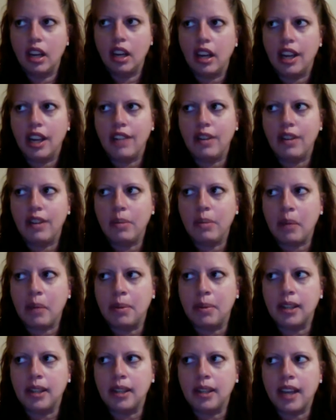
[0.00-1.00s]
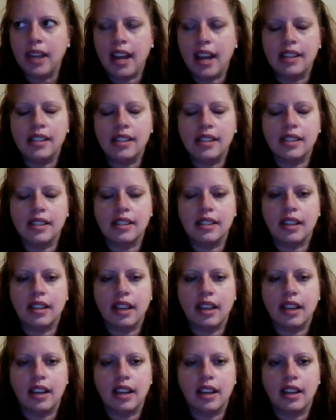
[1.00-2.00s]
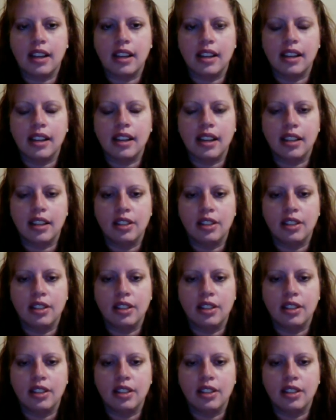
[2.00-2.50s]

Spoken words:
even my book has a